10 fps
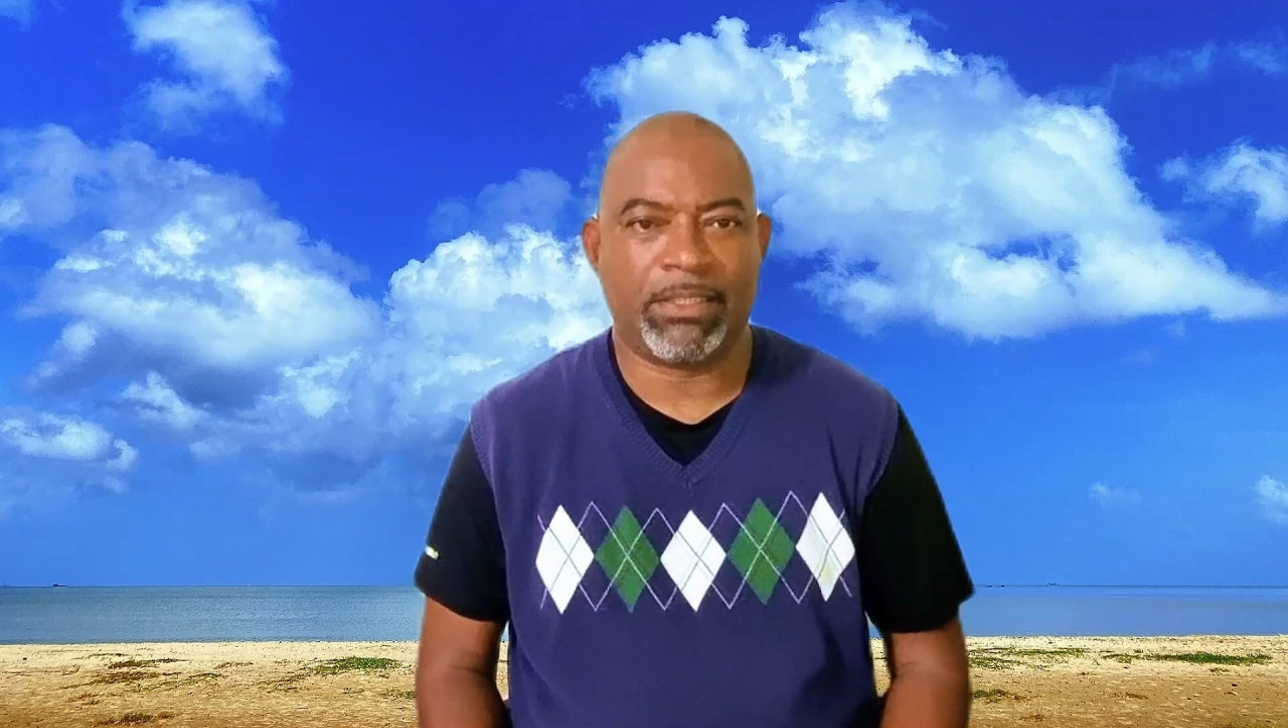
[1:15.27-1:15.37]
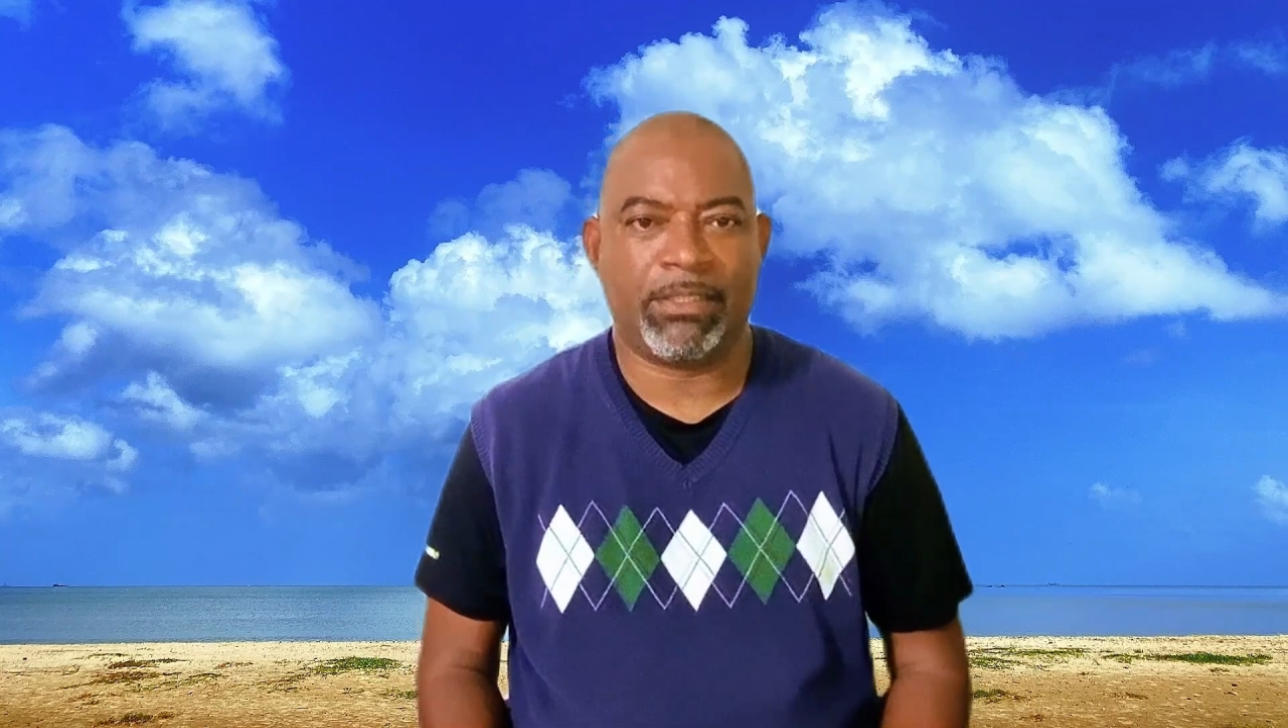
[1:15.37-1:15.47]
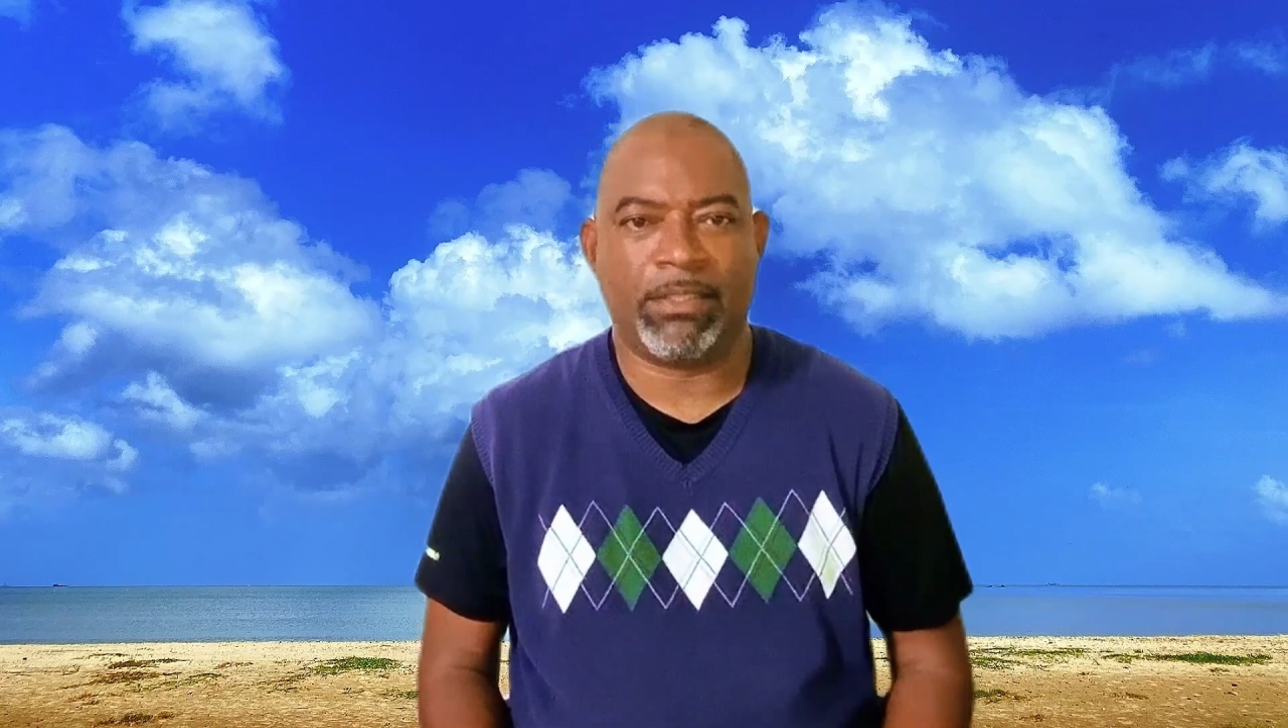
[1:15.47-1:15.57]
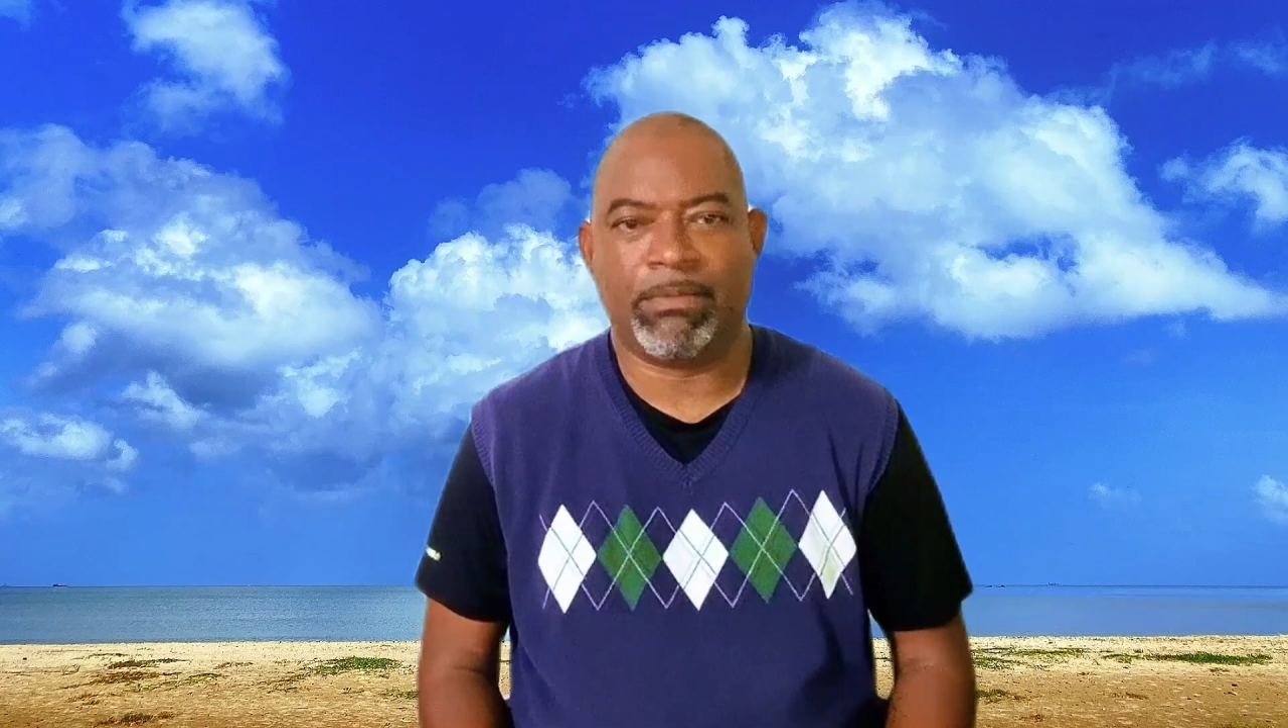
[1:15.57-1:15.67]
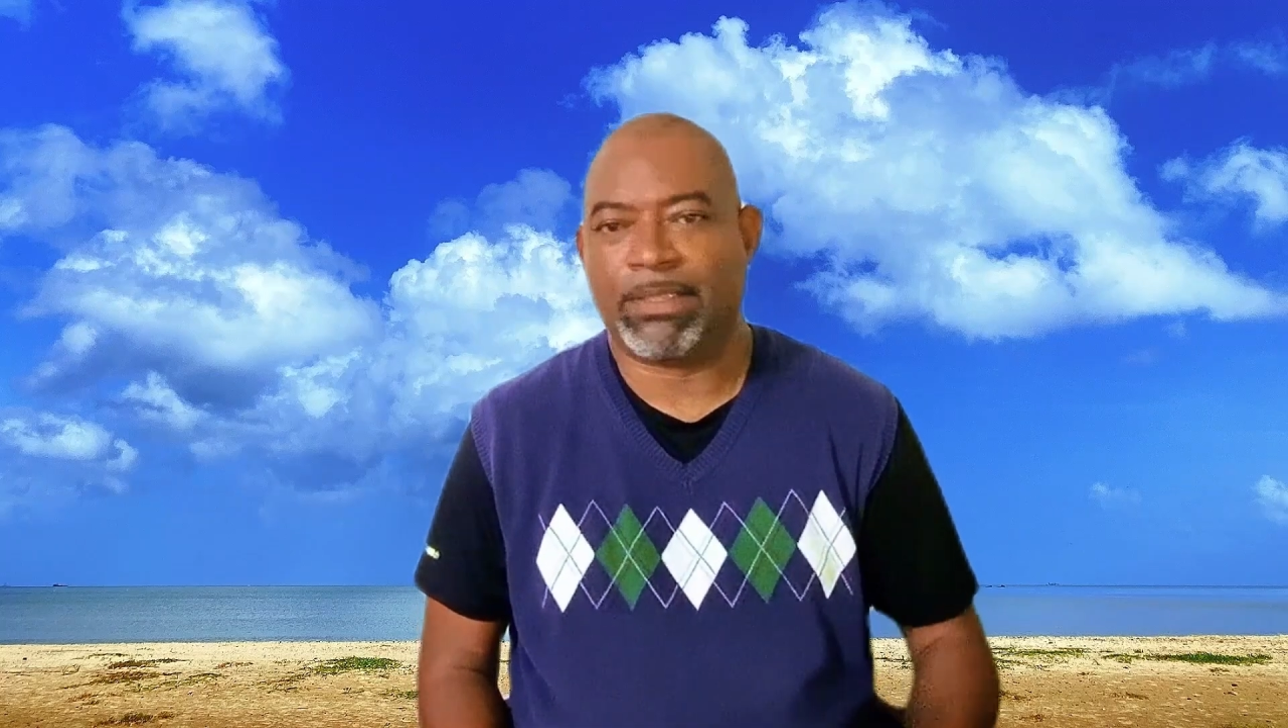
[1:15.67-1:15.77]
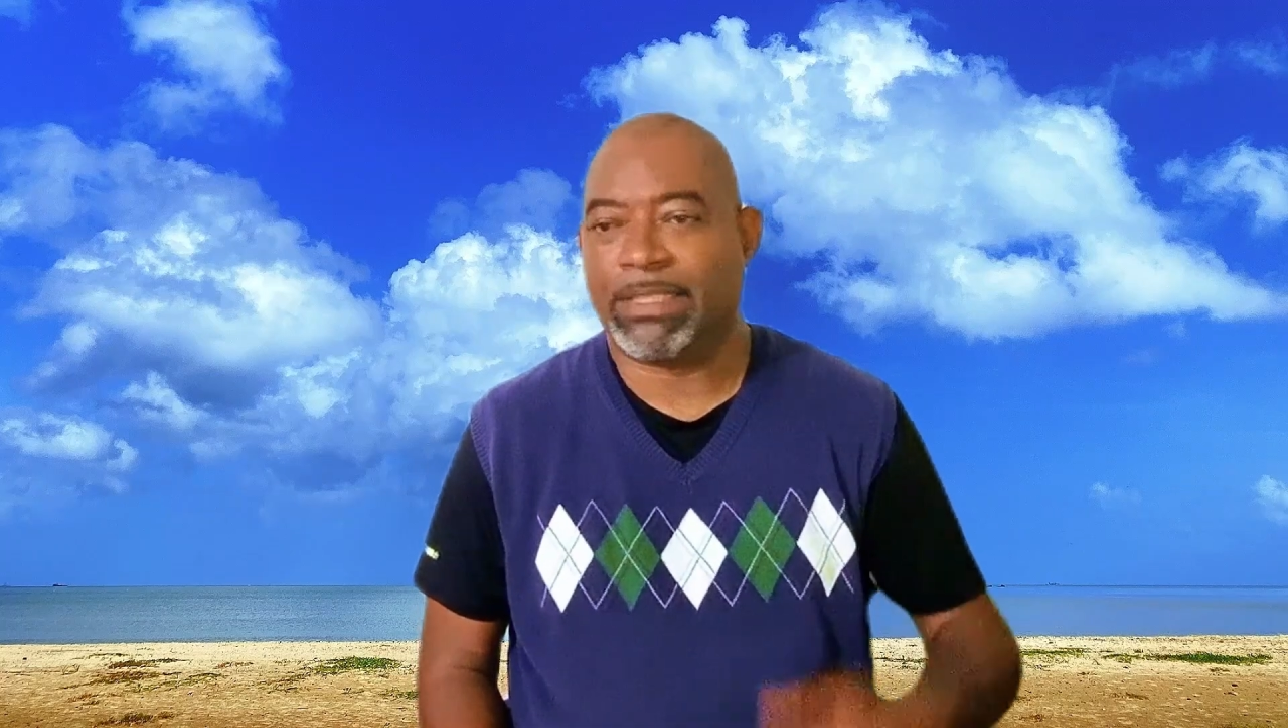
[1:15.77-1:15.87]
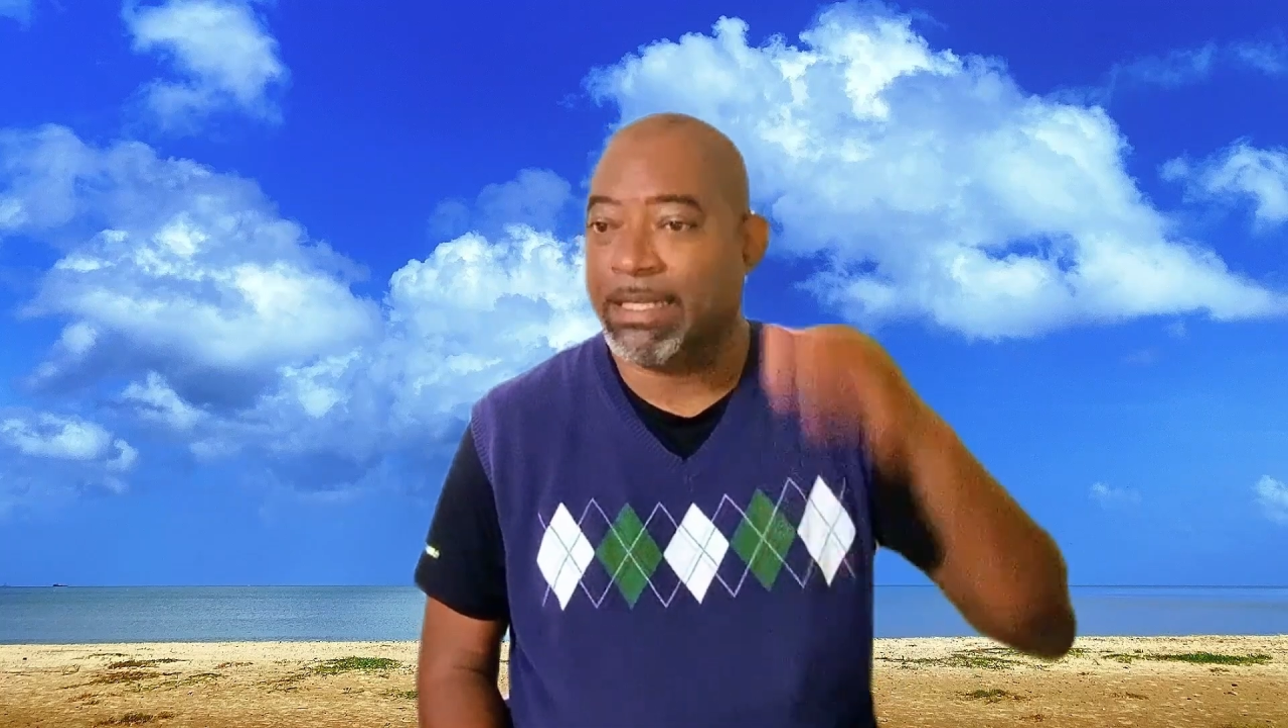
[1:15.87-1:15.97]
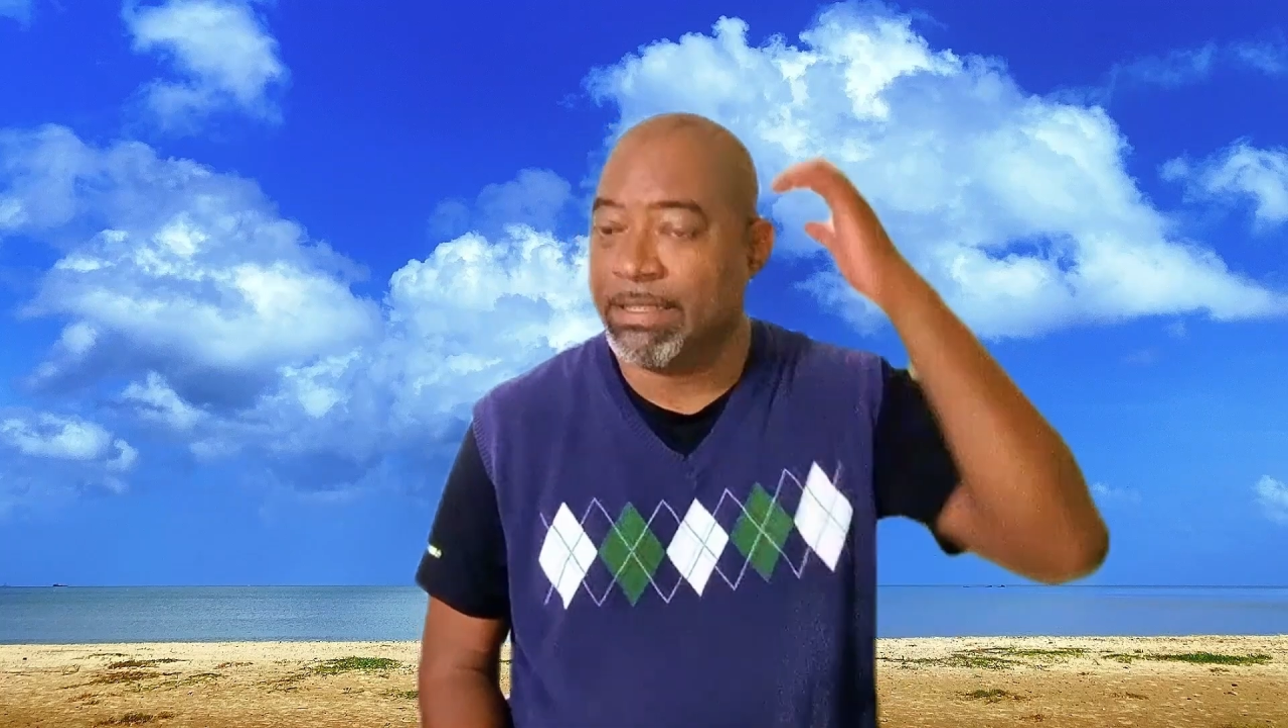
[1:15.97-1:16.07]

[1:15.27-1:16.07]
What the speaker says: I'm a single